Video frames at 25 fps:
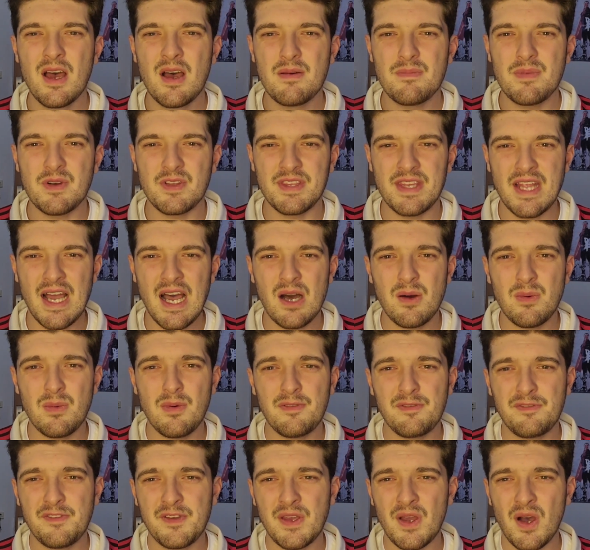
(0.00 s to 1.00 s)
But now
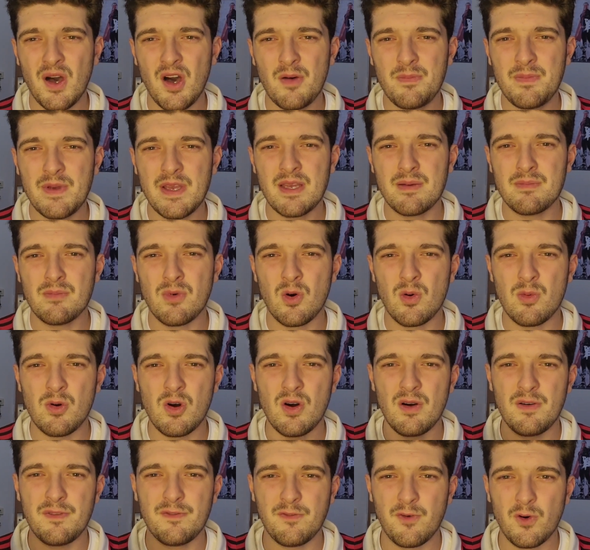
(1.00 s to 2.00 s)
with VR being more
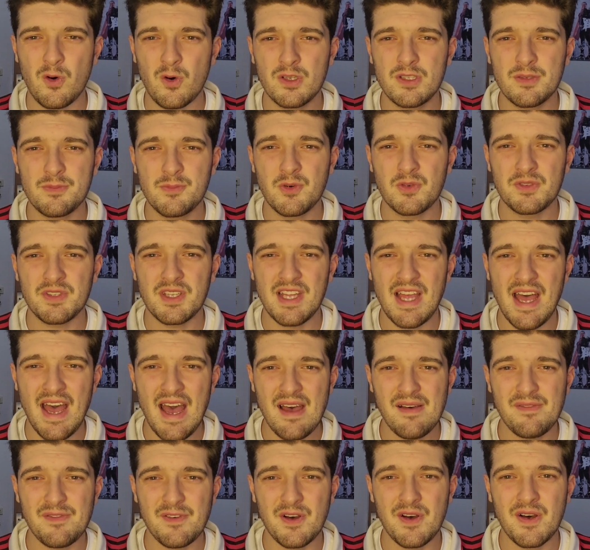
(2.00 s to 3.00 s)
affordable than
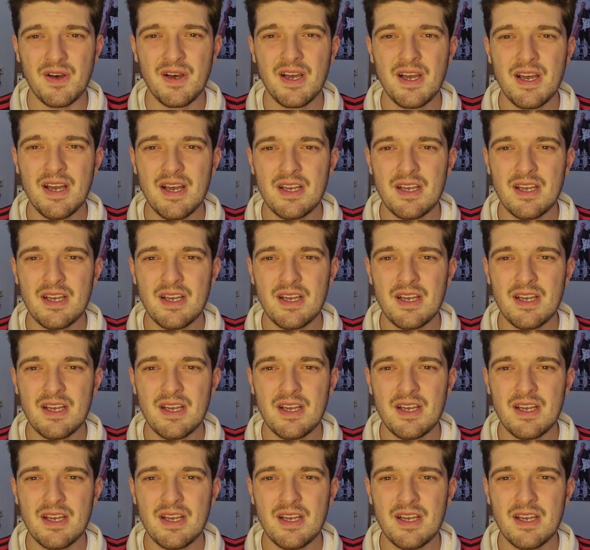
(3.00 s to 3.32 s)
ever,